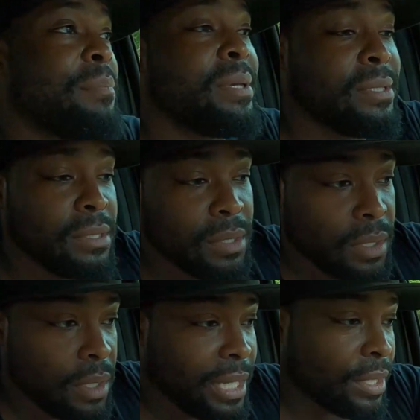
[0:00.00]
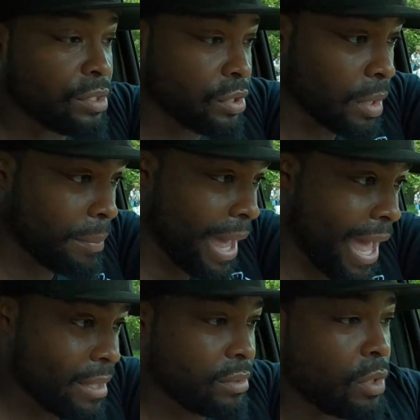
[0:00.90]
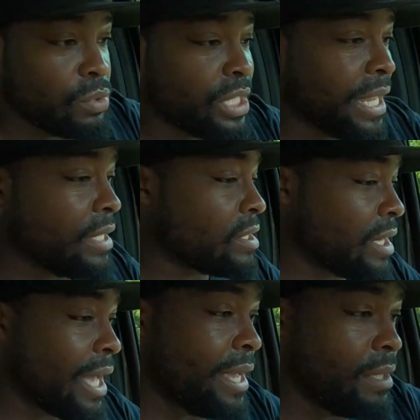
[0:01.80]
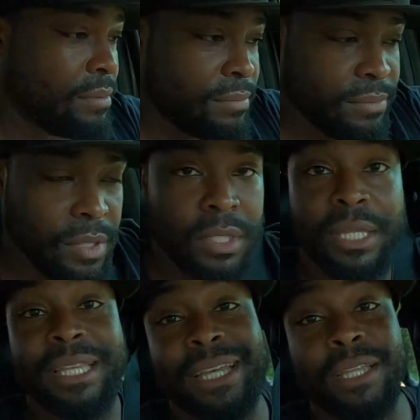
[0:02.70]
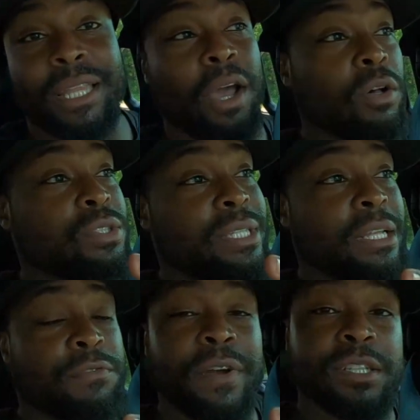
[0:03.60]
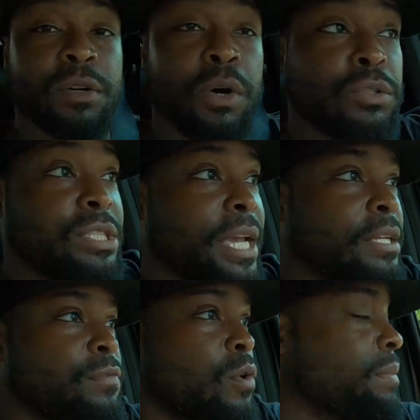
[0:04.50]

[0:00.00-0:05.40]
happy. Got the truck back, no check engine light. They also did a fresh oil change